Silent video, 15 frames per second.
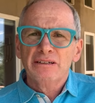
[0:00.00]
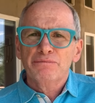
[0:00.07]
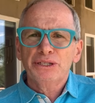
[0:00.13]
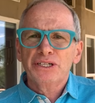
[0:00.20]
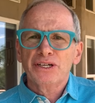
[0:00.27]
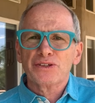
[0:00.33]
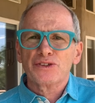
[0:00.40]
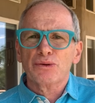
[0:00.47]

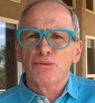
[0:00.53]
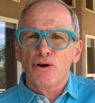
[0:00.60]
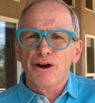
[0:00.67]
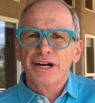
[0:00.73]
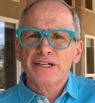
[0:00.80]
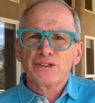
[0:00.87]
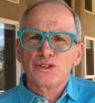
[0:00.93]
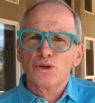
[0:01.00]
Because the
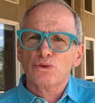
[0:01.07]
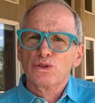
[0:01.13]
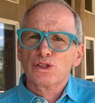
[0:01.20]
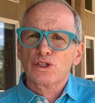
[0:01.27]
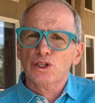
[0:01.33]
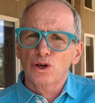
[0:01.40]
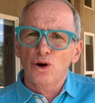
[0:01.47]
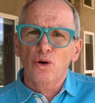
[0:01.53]
market's so
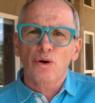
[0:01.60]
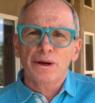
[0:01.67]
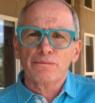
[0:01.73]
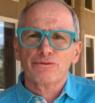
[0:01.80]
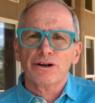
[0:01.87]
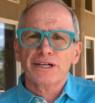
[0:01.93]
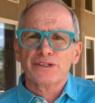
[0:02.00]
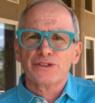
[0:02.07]
slow and
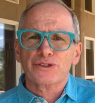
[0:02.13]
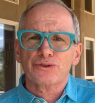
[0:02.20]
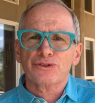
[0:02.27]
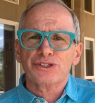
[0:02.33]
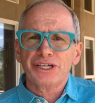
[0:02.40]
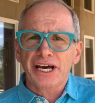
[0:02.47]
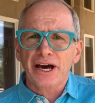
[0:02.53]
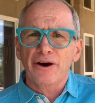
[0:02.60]
prices are
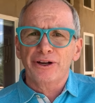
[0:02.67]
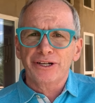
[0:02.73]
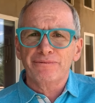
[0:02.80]
down.